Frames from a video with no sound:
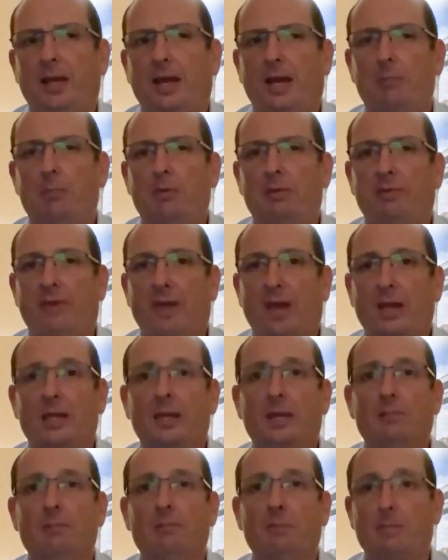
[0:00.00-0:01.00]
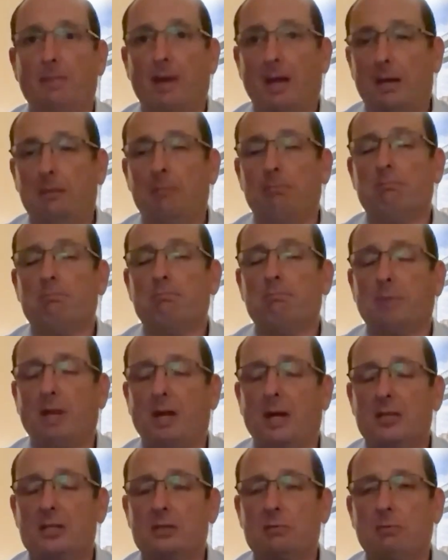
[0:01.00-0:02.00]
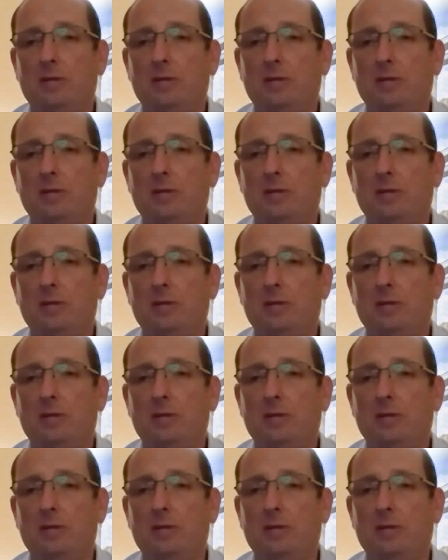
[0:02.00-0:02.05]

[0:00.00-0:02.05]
And we met him last